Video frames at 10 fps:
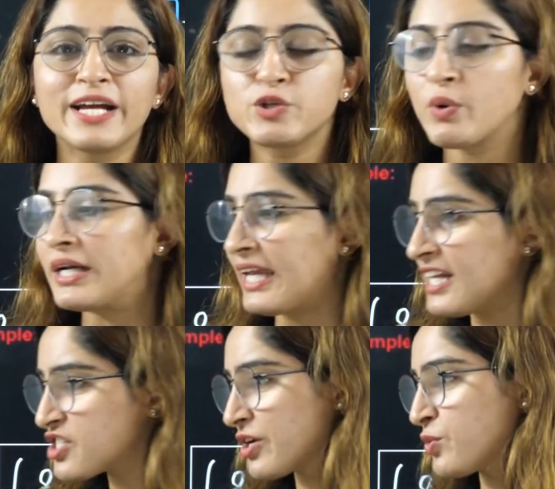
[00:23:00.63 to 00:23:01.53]
to a
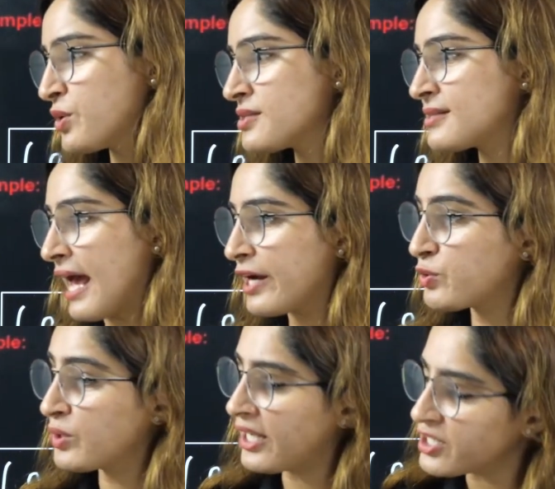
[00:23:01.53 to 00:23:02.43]
teacher who is there to
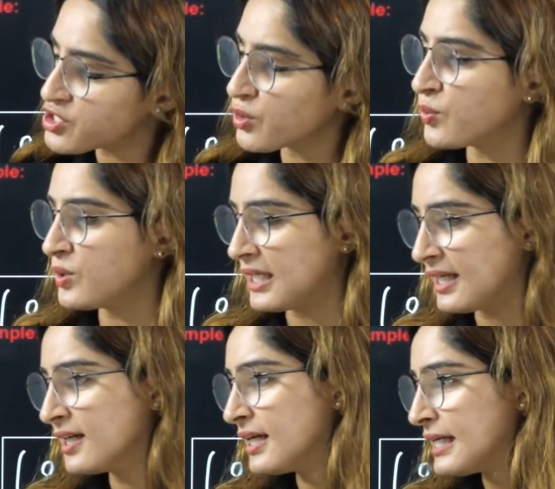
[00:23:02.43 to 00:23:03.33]
teach you only,
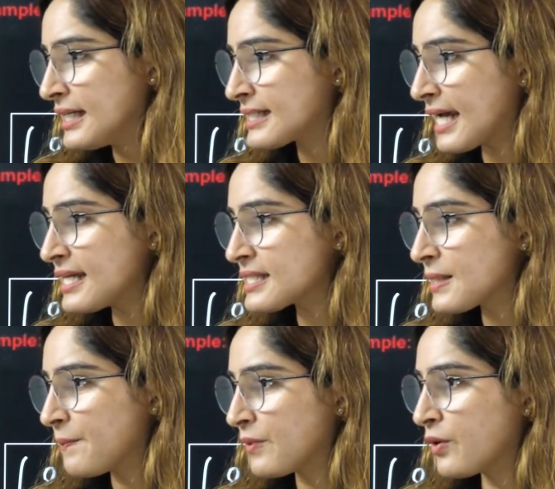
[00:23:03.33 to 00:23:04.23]
right?
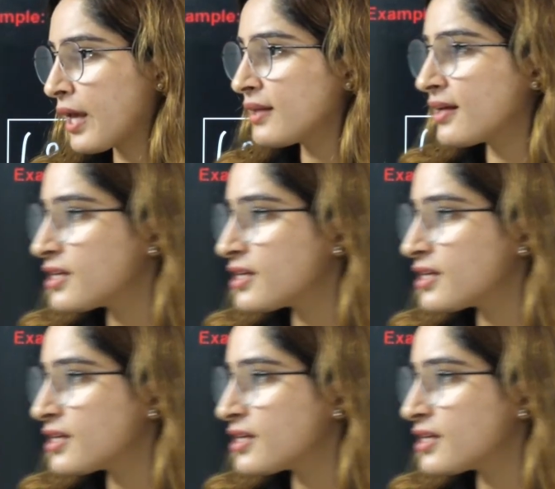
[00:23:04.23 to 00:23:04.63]
Okay, there is